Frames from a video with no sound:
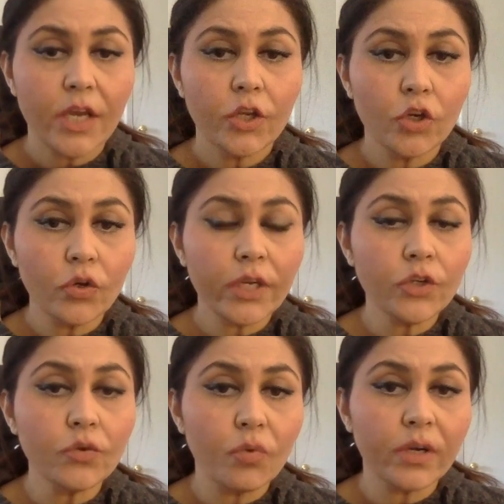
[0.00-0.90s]
You look
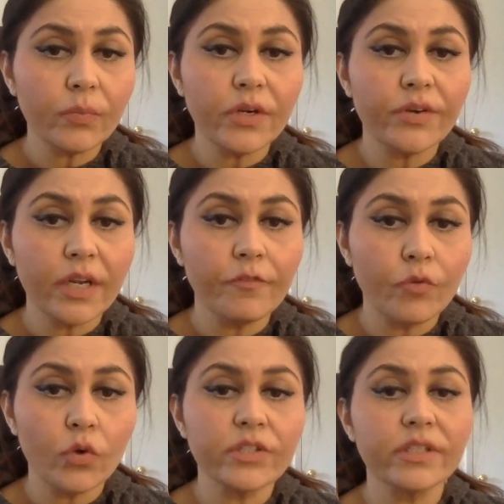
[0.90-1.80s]
into what will
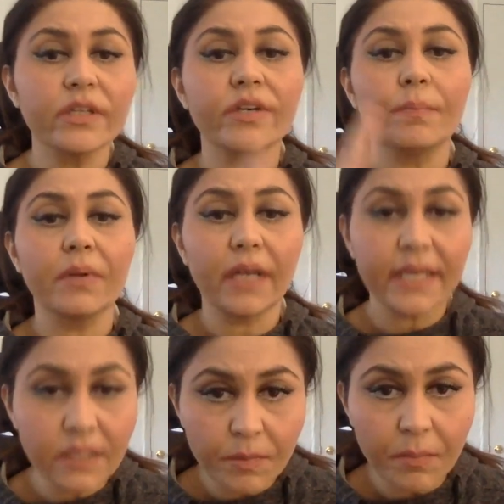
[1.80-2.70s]
reinforce the
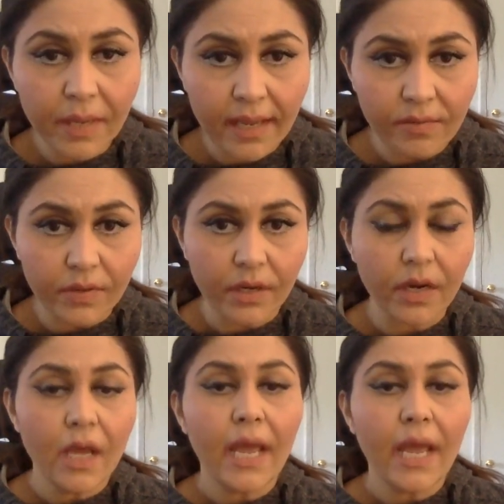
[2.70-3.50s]
replacement behavior,